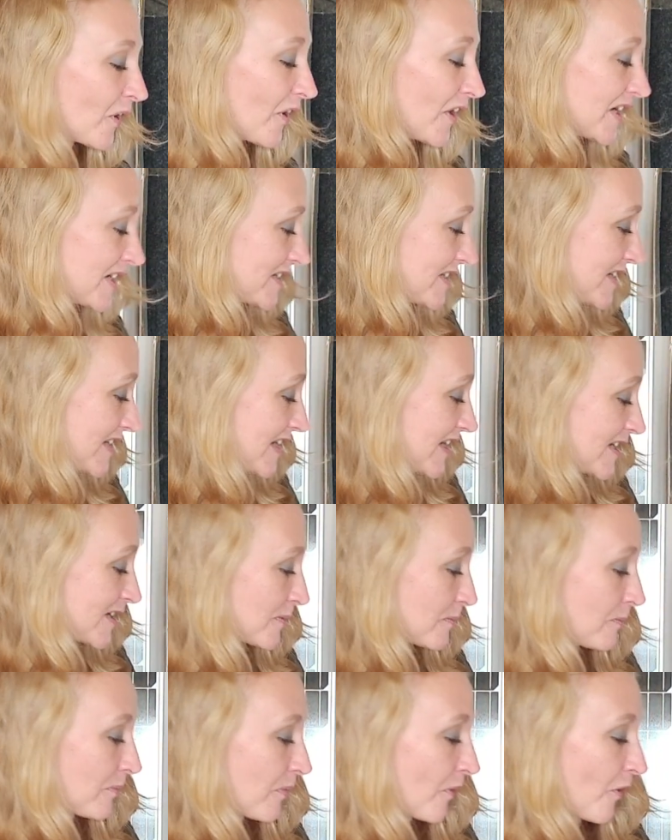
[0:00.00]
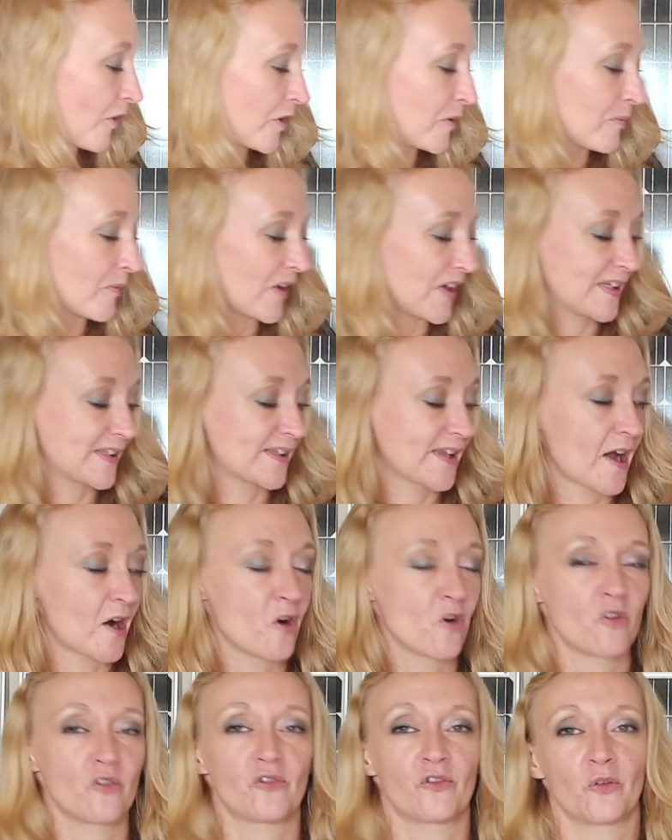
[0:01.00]
I did buy
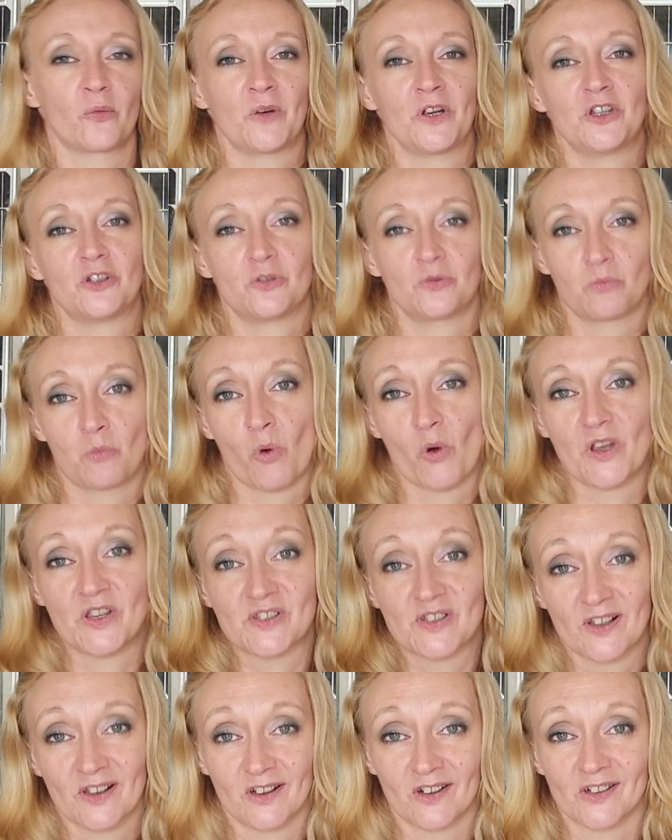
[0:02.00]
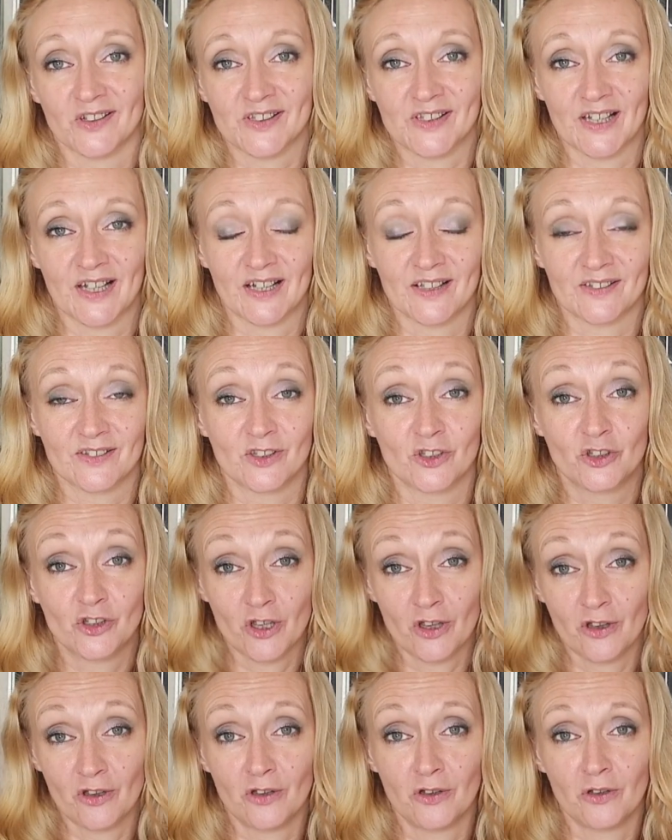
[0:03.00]
myself, what is classed as the
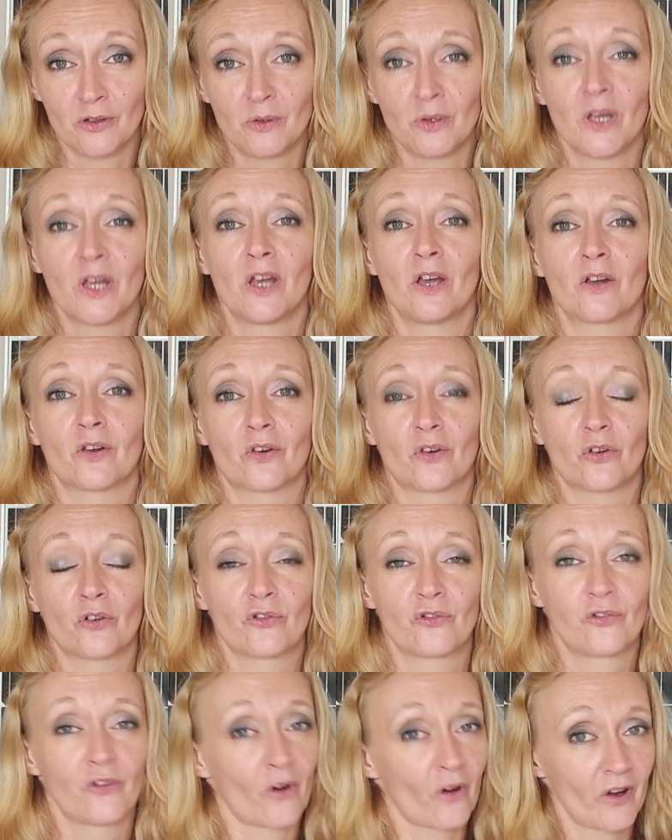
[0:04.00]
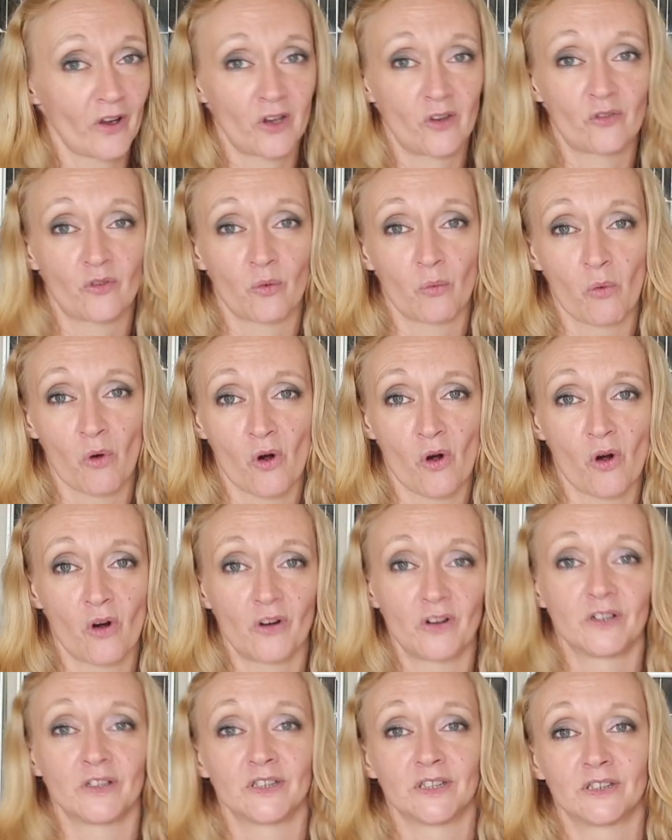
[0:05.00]
2 to 5
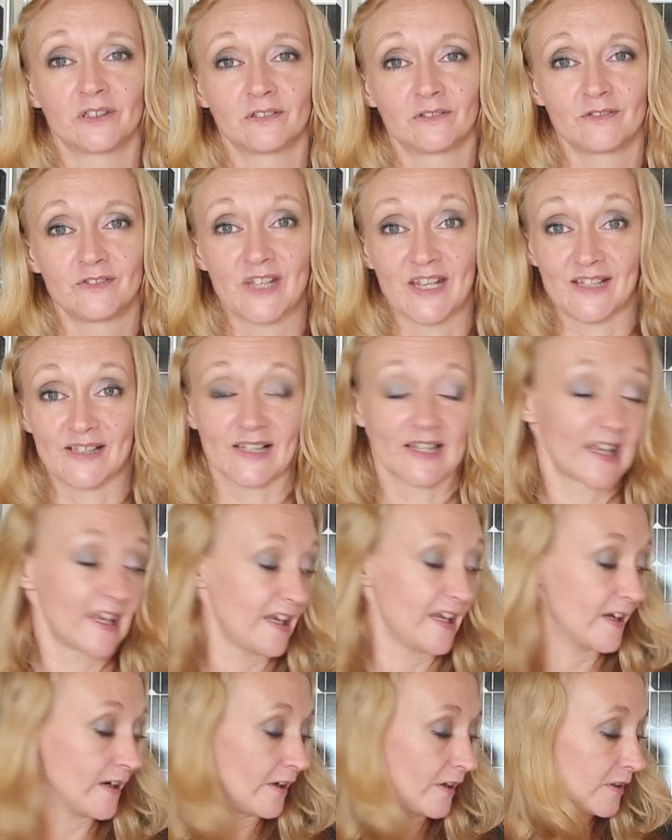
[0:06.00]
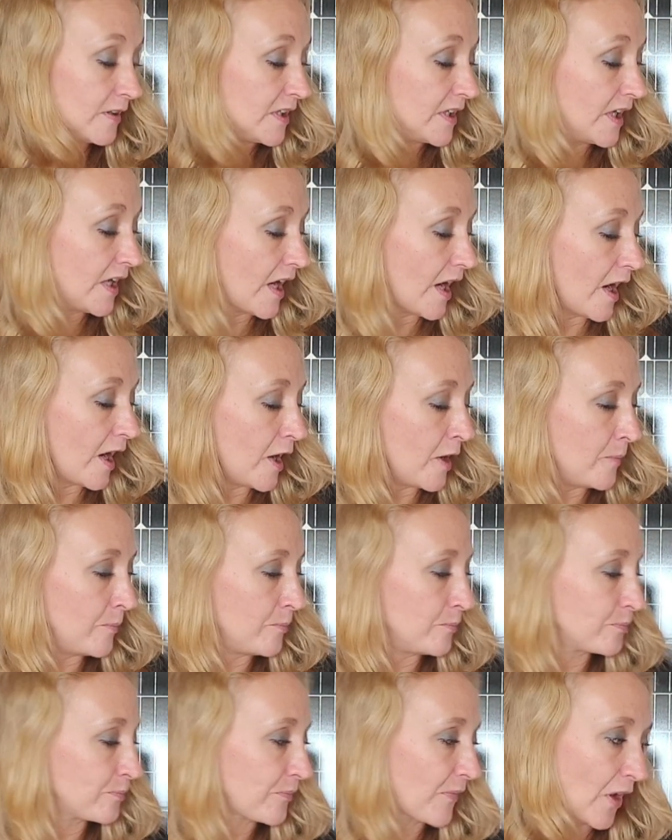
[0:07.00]
watt diesel heater. I
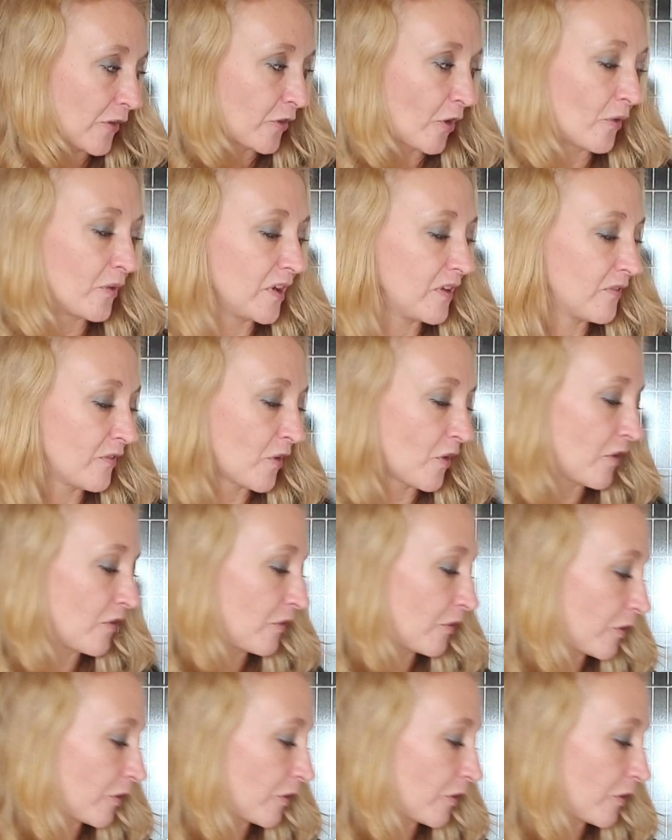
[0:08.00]
don't even know if I'm